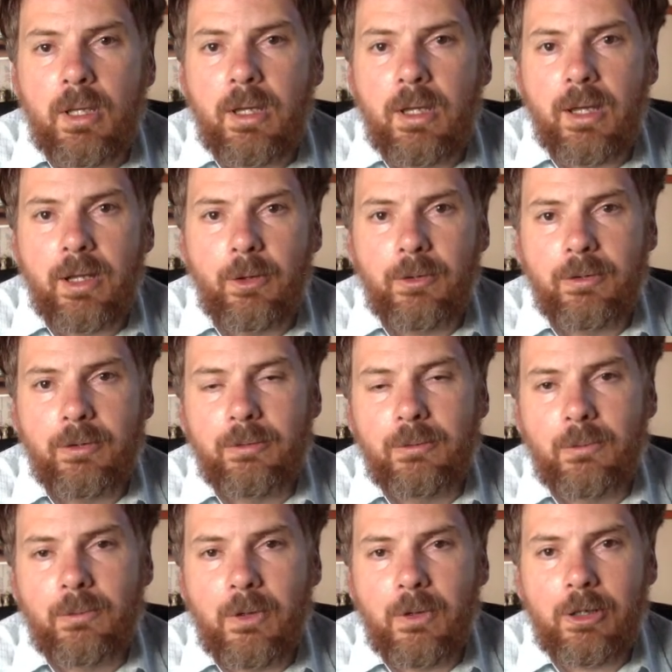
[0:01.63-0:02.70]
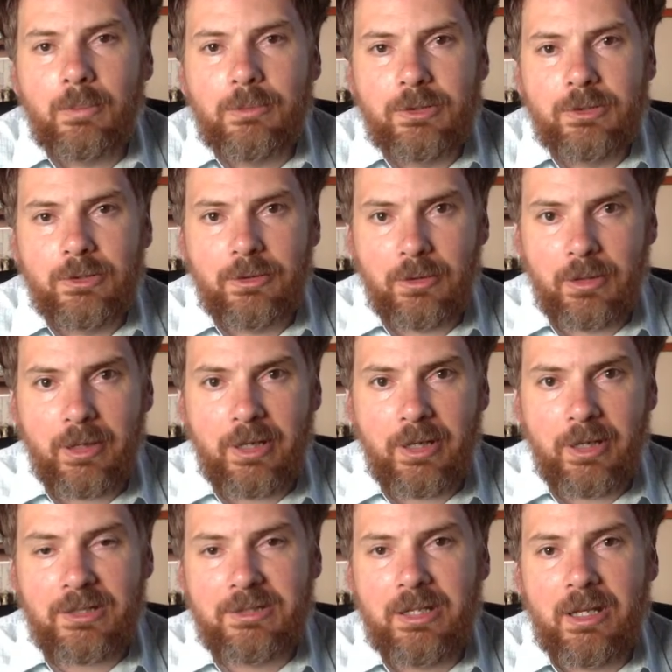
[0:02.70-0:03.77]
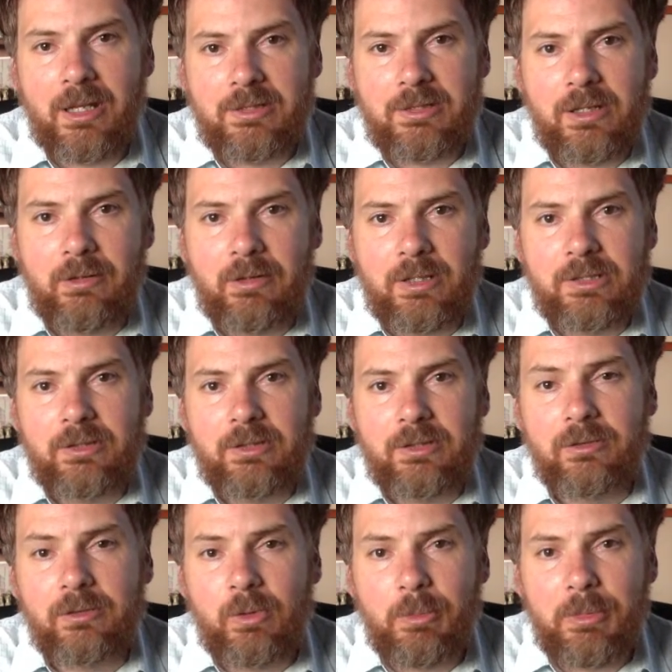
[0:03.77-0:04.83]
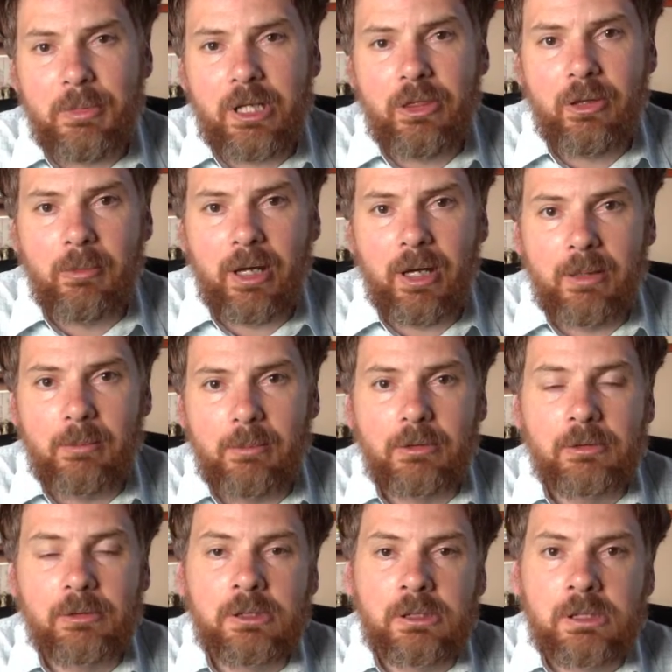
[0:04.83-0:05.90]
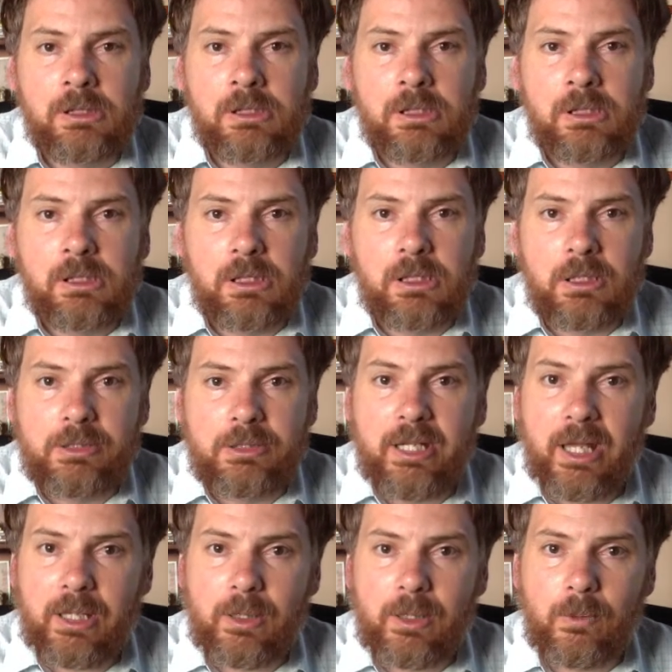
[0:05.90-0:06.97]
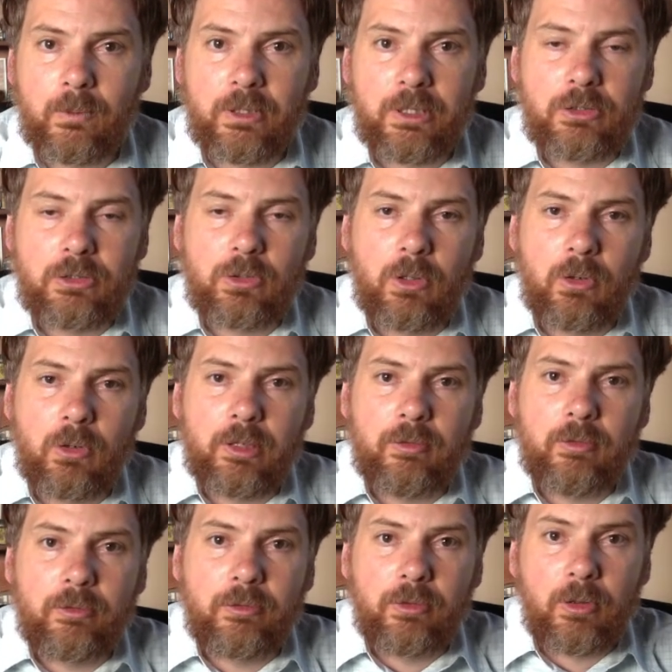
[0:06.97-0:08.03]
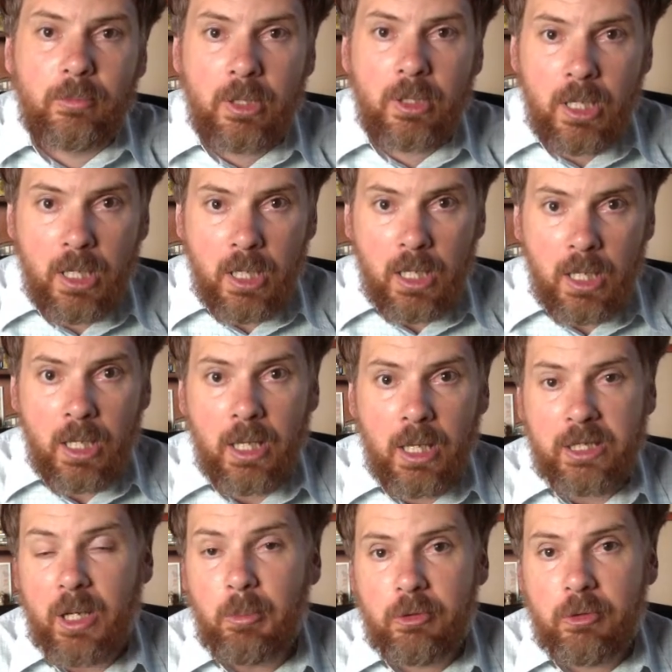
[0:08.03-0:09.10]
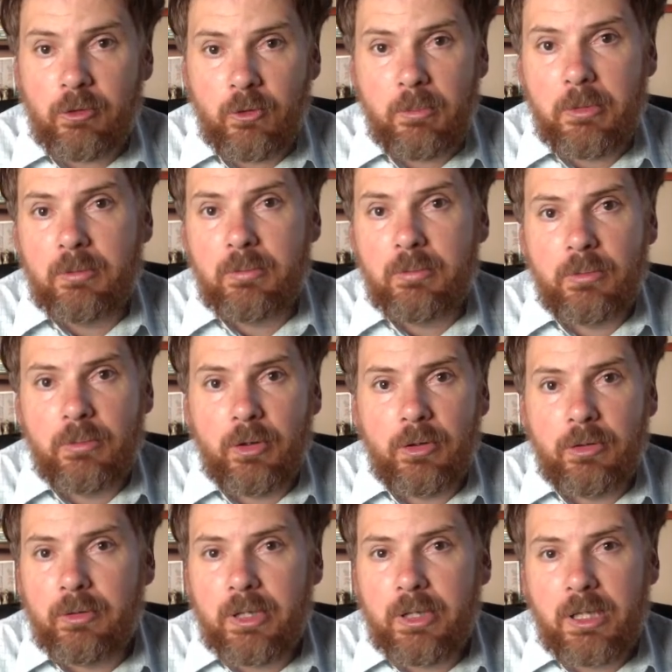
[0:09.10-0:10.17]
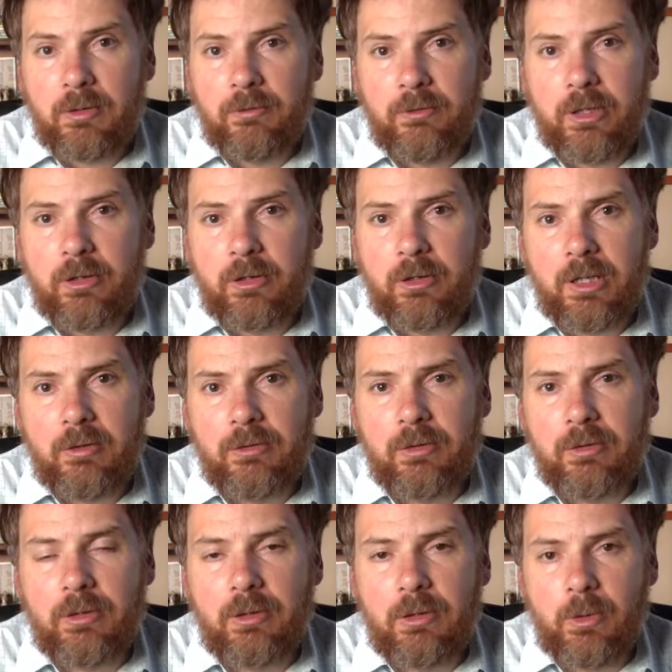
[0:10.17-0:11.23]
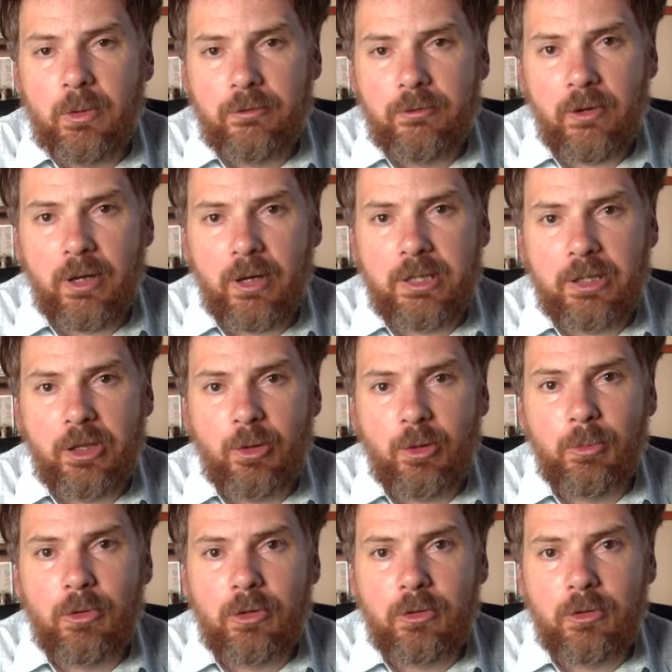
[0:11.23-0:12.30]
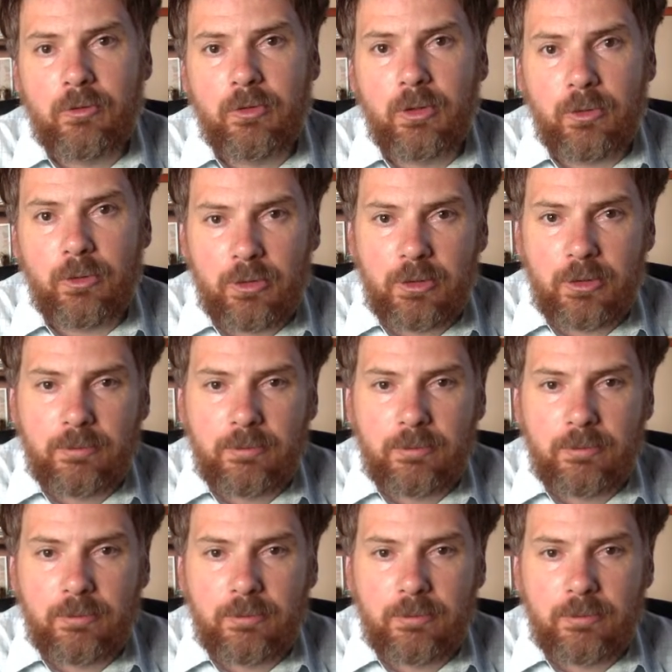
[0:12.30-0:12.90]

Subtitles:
Hello, welcome to the next in our series of Women in the Bible. Today we're drawing from a number of women, both real and figurative, who we find in the book of Luke.